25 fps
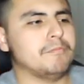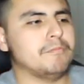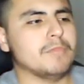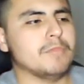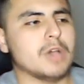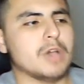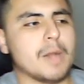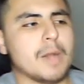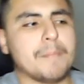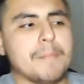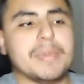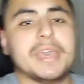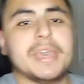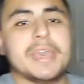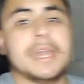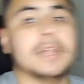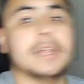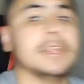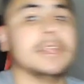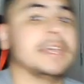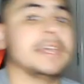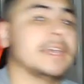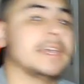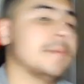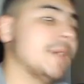
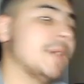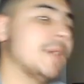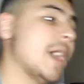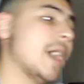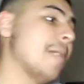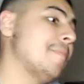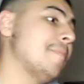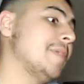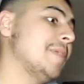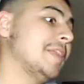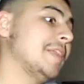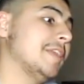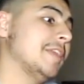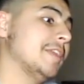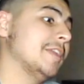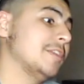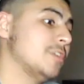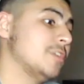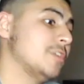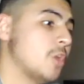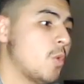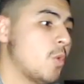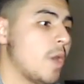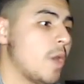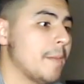appealing in my opinion, you
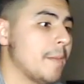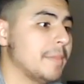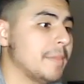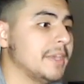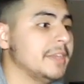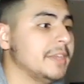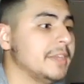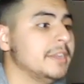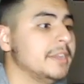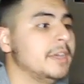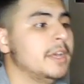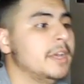know what I mean?